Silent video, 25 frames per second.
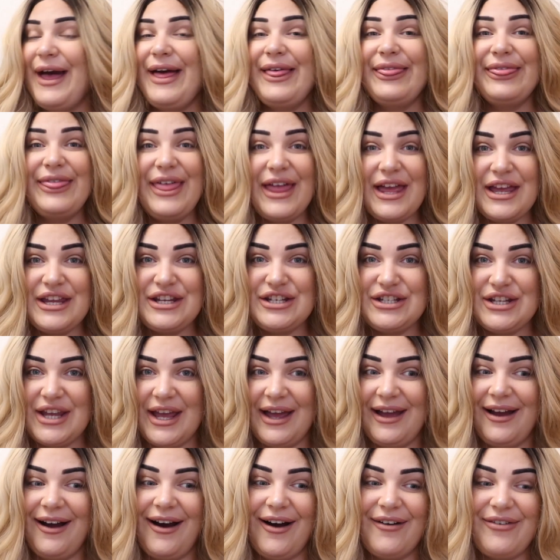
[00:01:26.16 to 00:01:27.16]
this
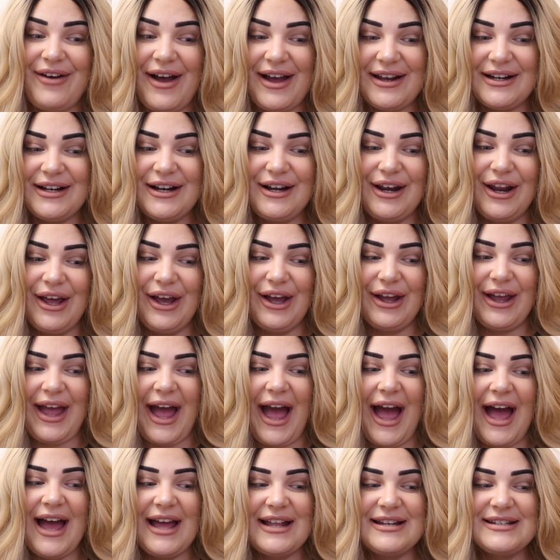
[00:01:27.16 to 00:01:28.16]
year I've had a look
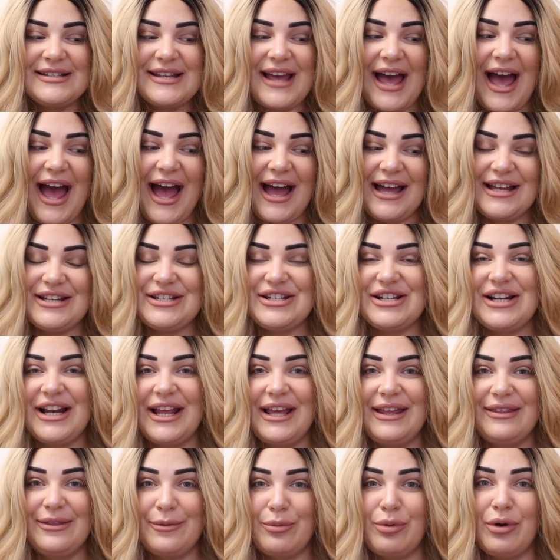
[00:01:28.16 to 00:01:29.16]
and
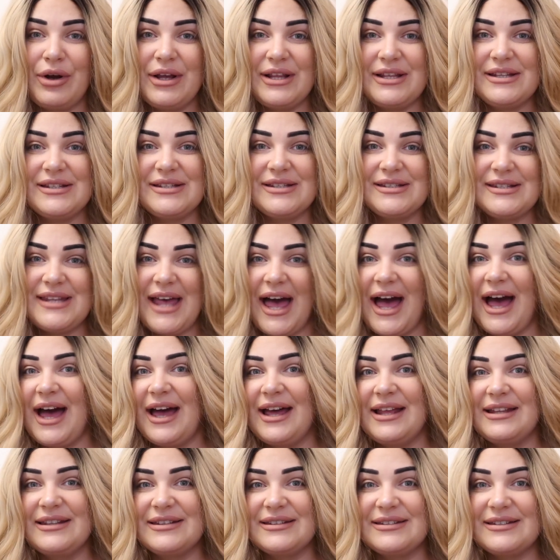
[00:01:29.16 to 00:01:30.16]
actually the prints
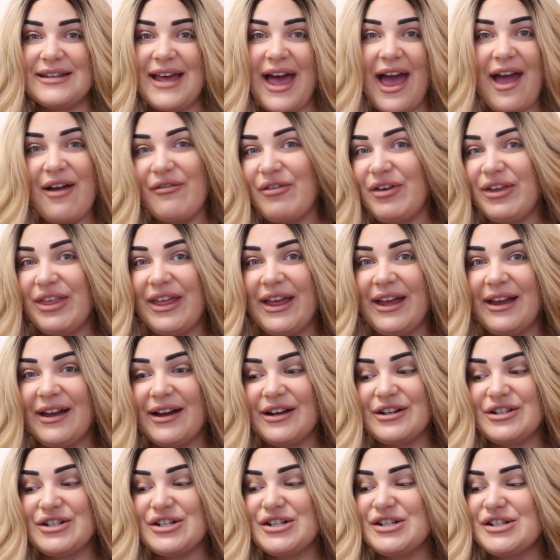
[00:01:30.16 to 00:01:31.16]
and everything
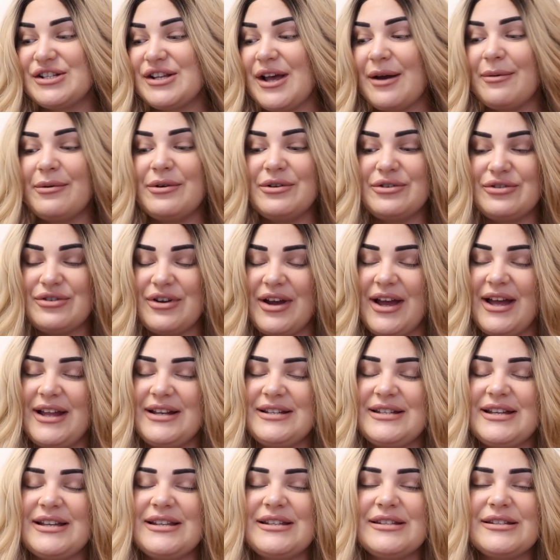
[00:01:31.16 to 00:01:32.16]
are just so on
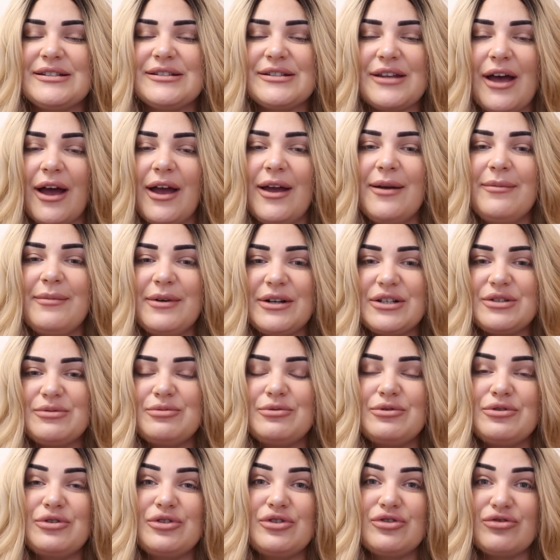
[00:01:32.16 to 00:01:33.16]
trend and so much
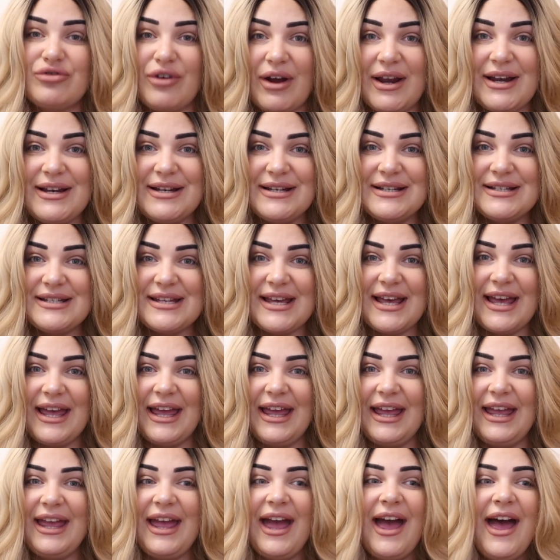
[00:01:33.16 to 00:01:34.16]
more
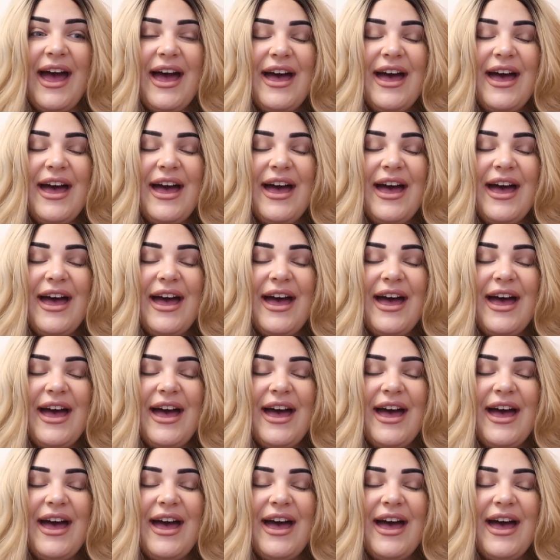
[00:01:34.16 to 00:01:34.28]
trendy